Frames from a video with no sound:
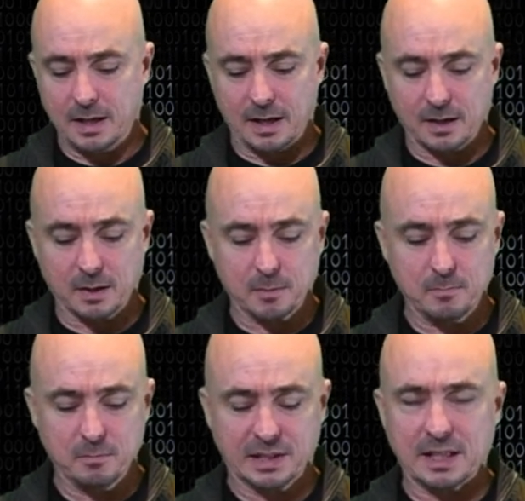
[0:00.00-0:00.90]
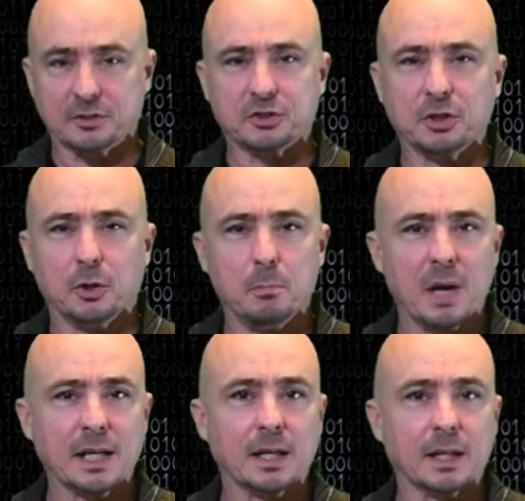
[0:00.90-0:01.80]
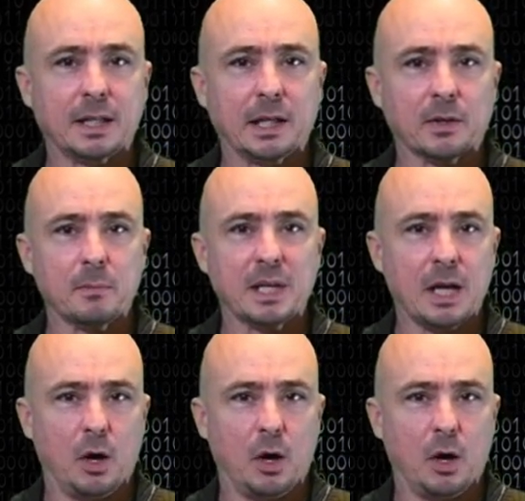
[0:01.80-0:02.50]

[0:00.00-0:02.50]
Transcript: uh, but that still might not carry me